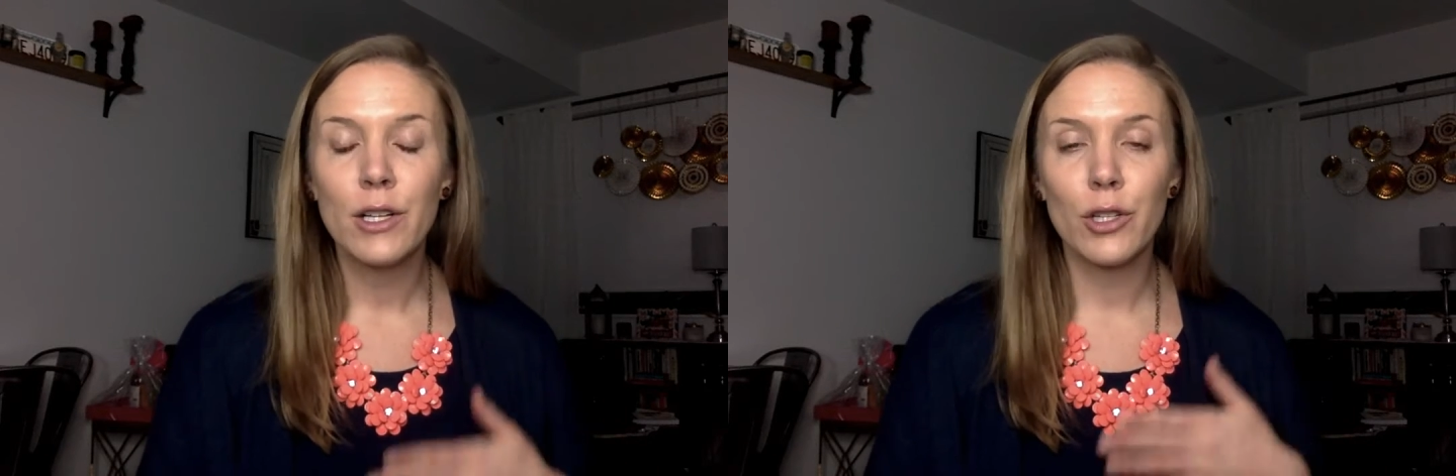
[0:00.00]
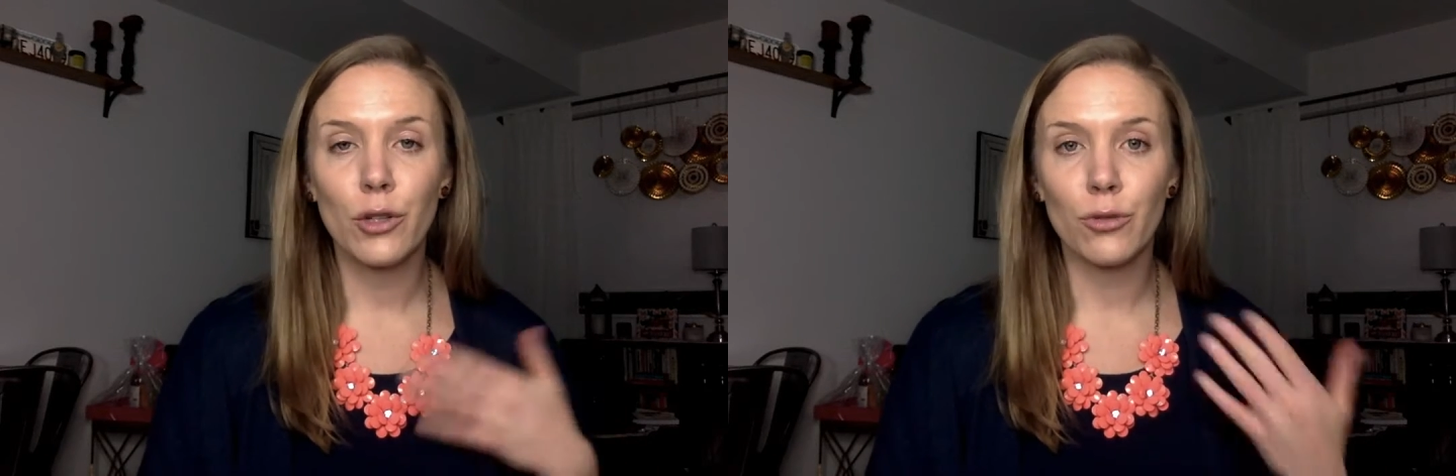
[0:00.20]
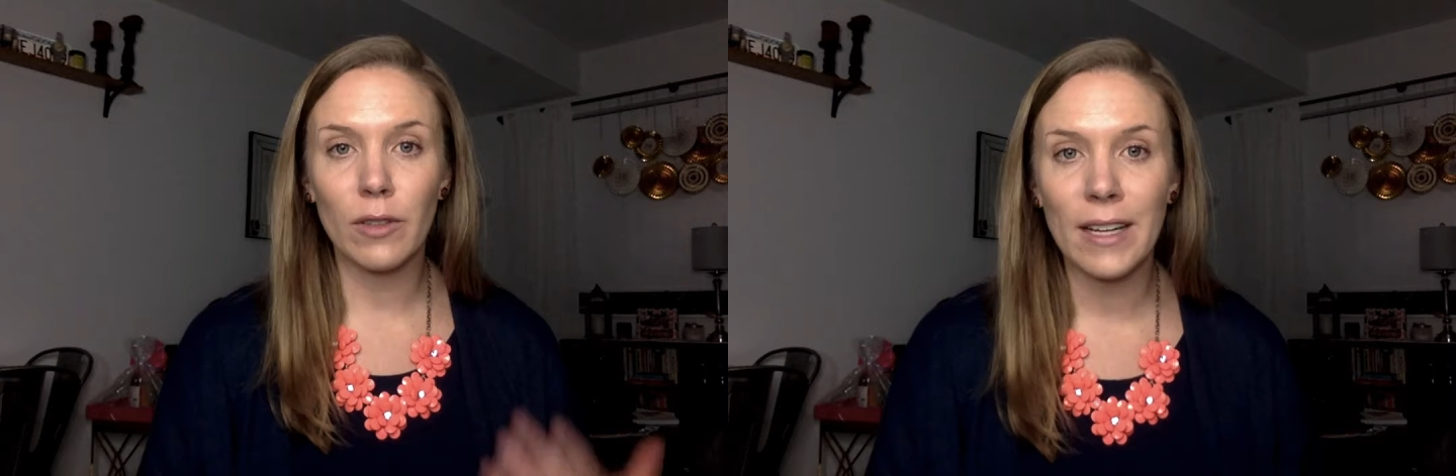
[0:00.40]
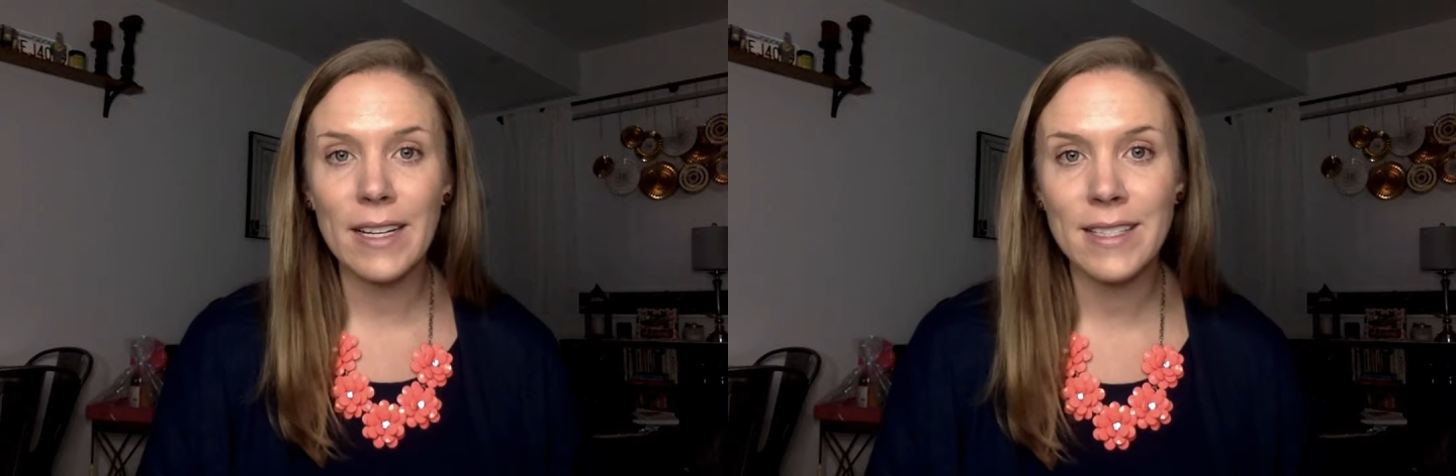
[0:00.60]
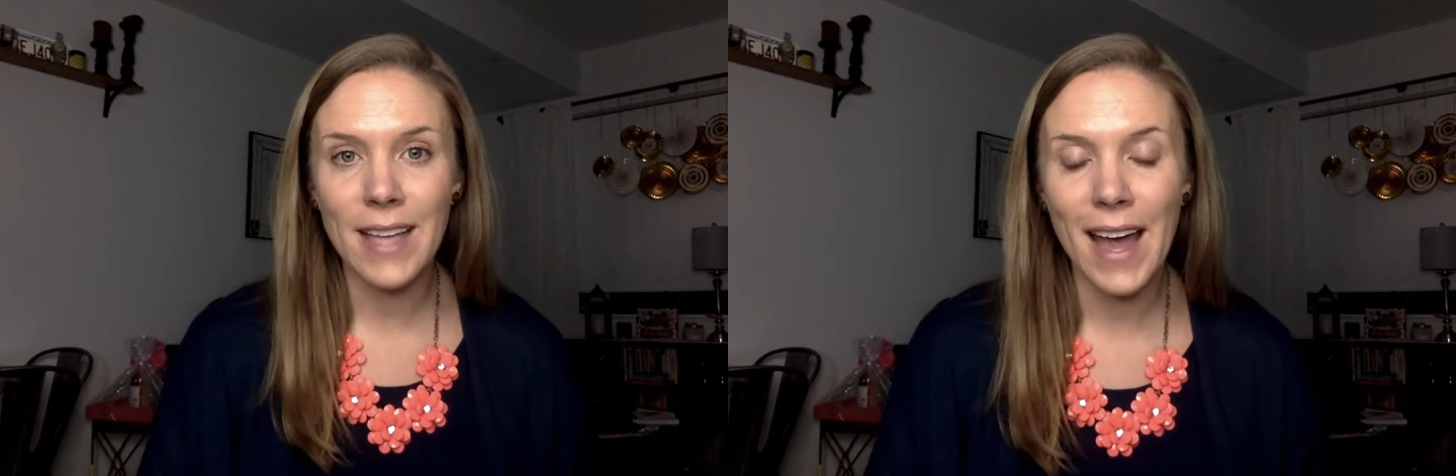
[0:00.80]
to
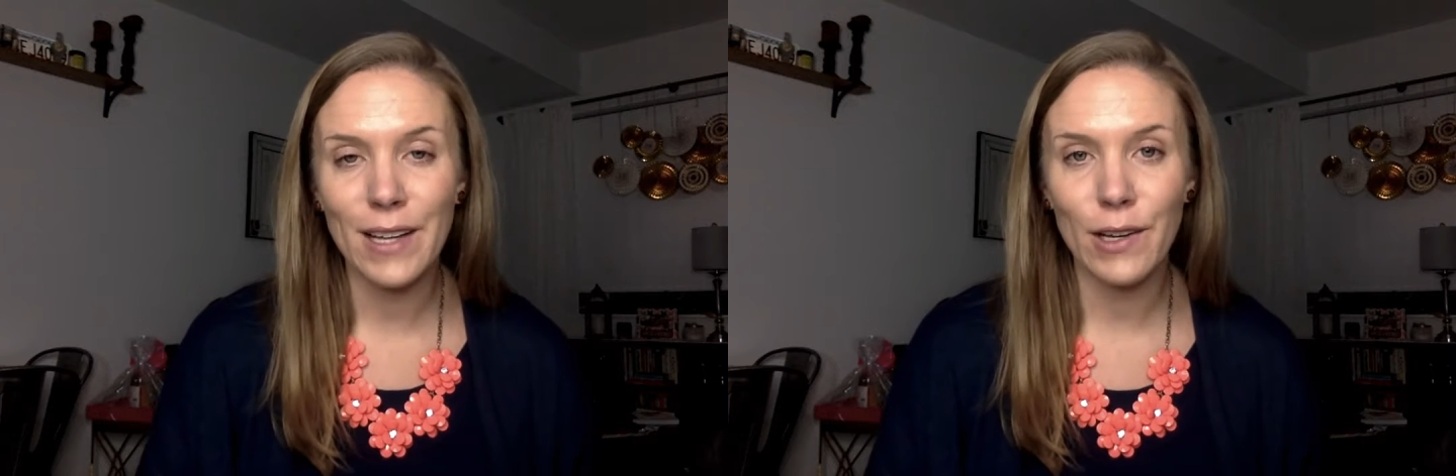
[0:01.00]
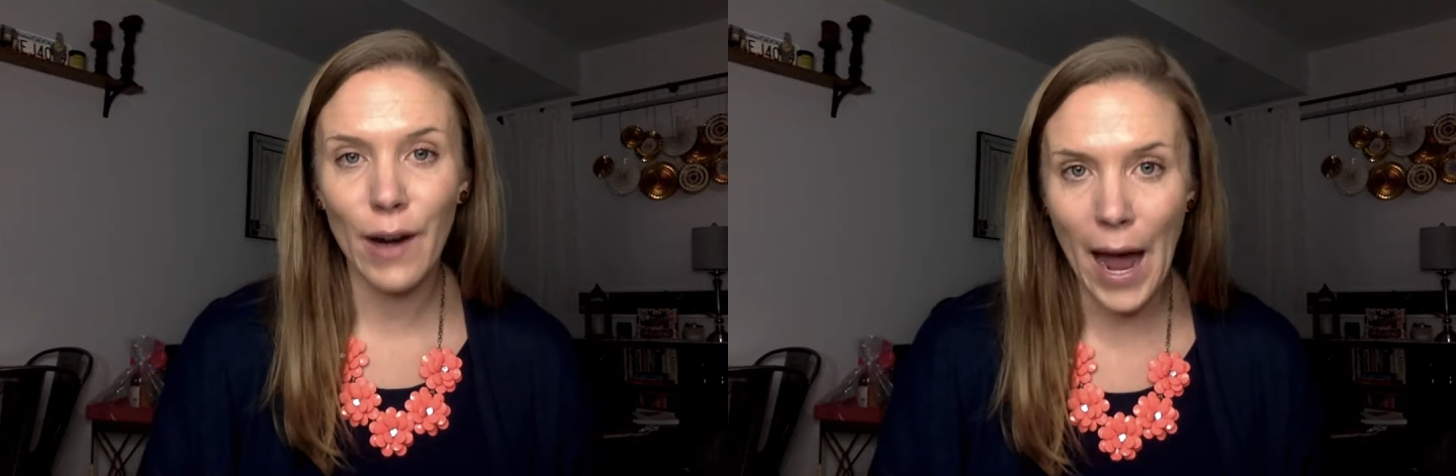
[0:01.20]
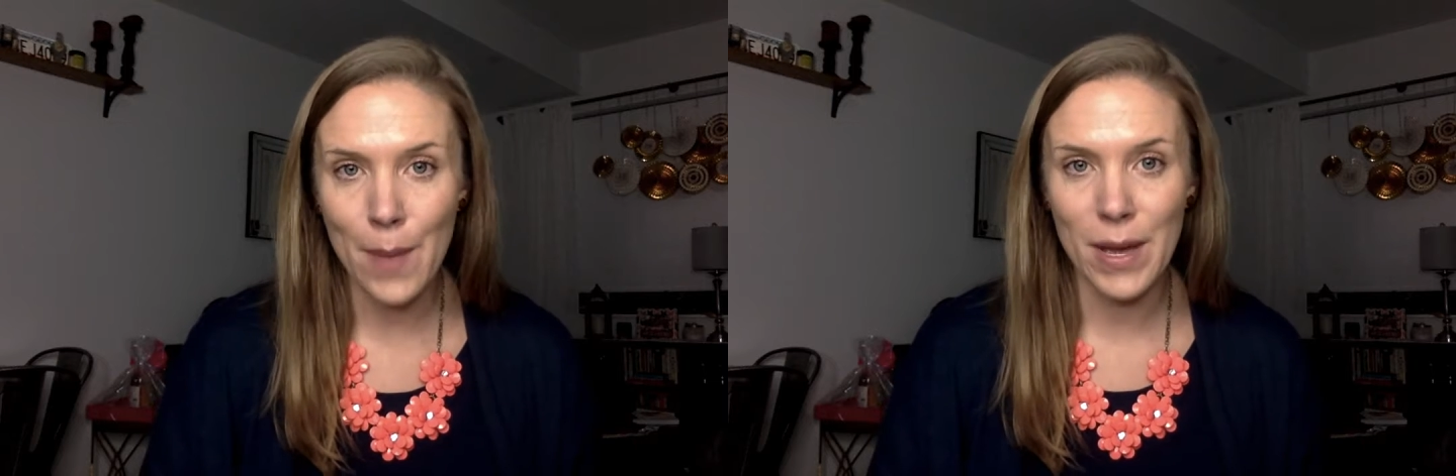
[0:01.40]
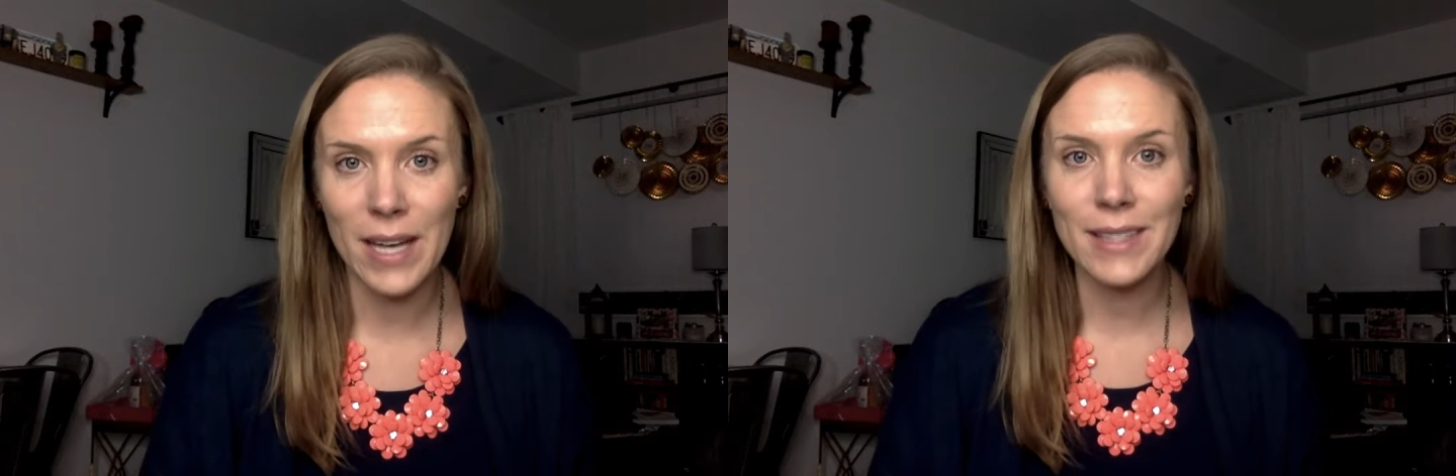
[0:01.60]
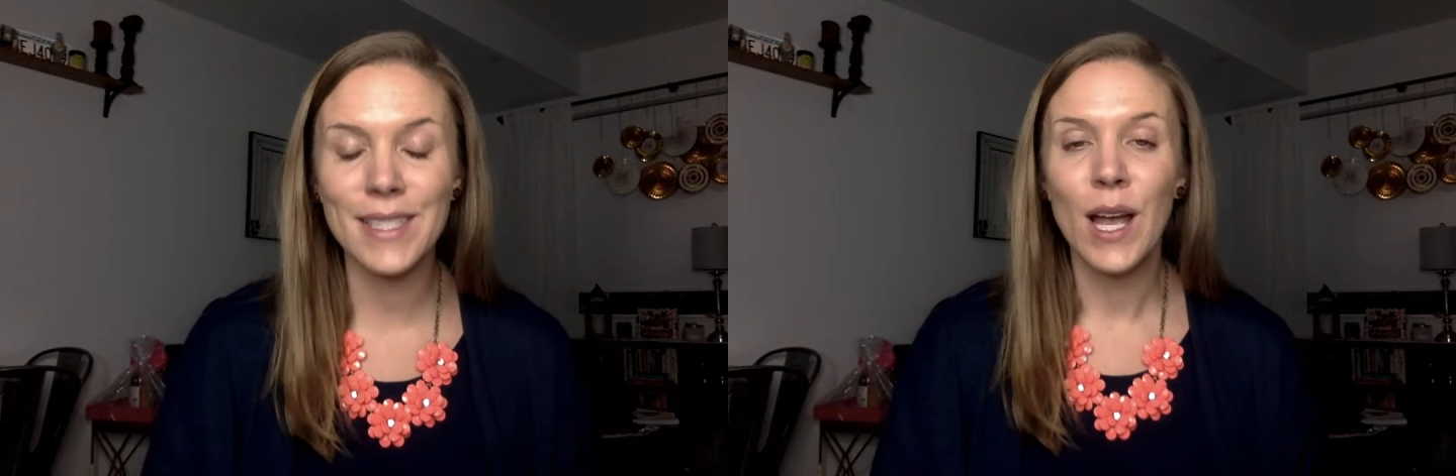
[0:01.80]
reset your
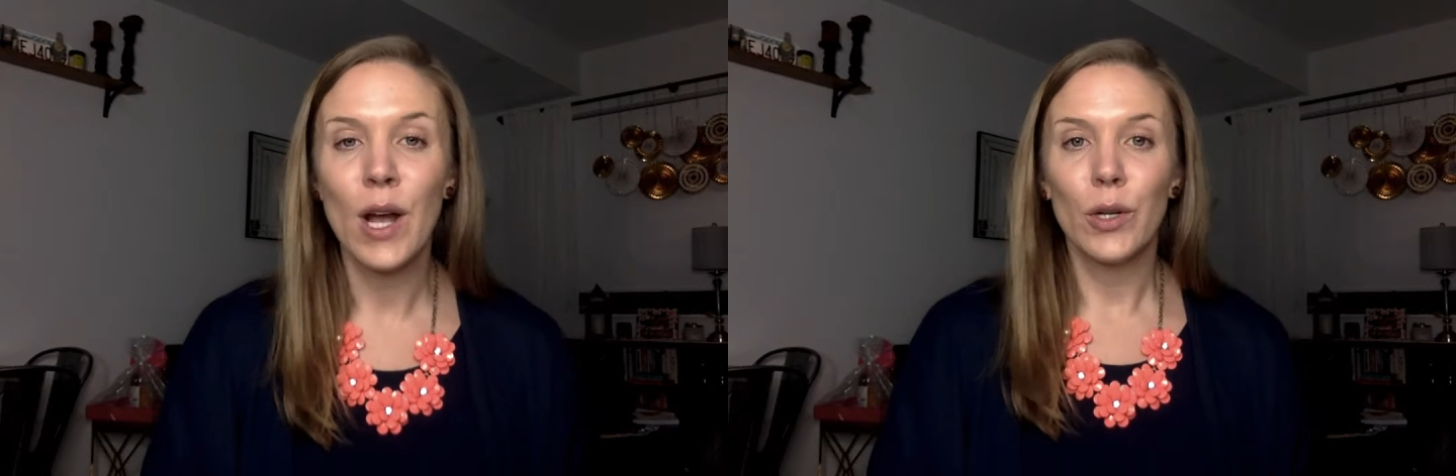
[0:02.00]
habits,